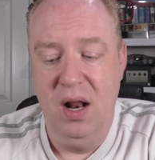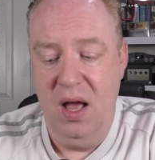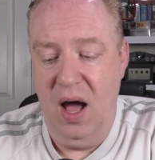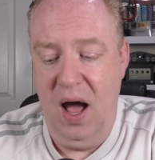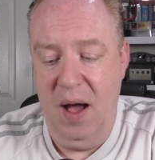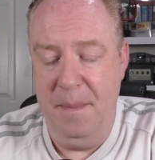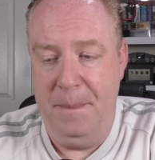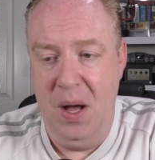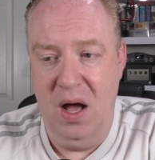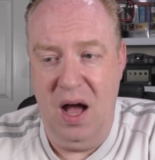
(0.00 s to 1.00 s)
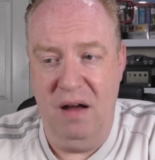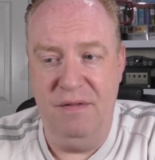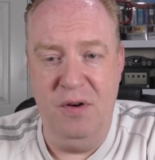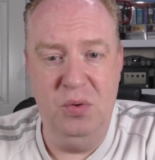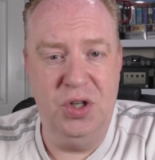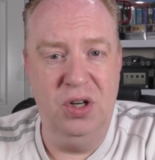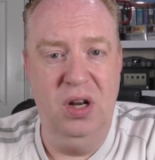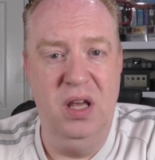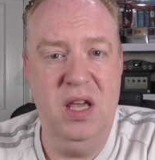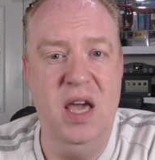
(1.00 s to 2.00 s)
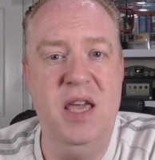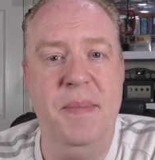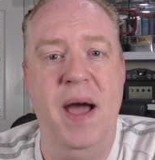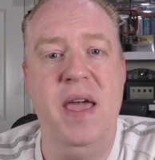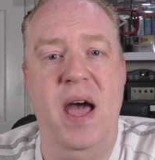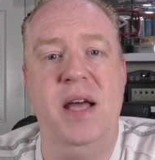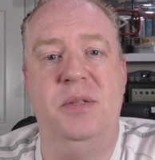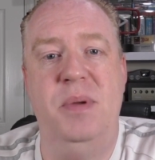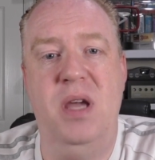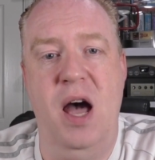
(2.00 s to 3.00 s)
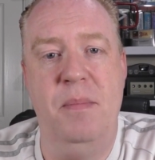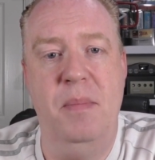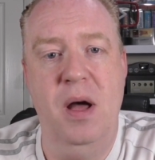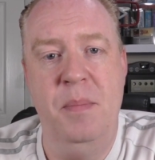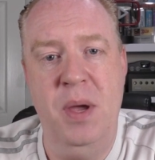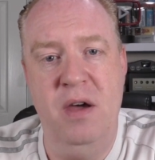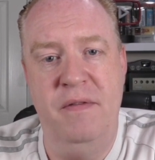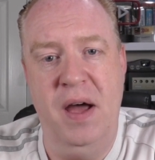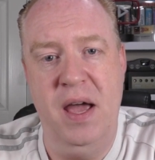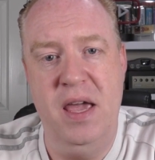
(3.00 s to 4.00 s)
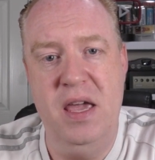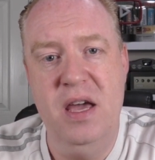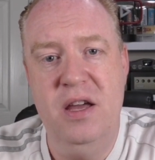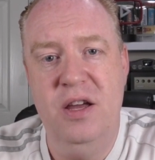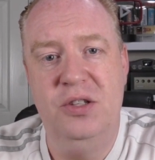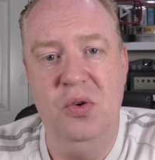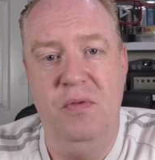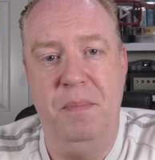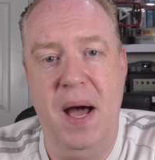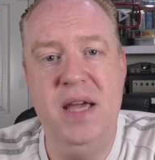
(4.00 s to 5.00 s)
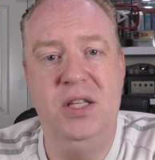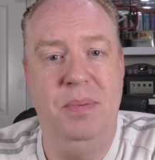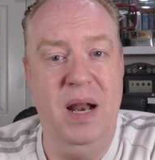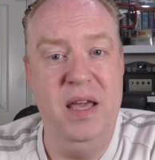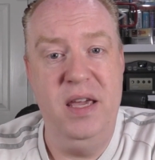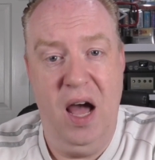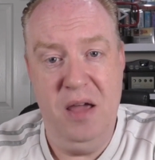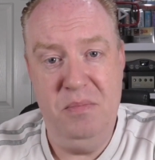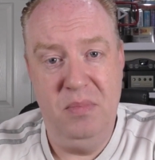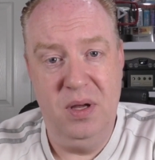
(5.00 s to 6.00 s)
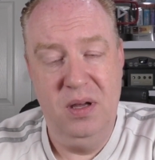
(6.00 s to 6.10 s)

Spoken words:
But unfortunately, eBay has become a bit of a sort of pay-to-play game.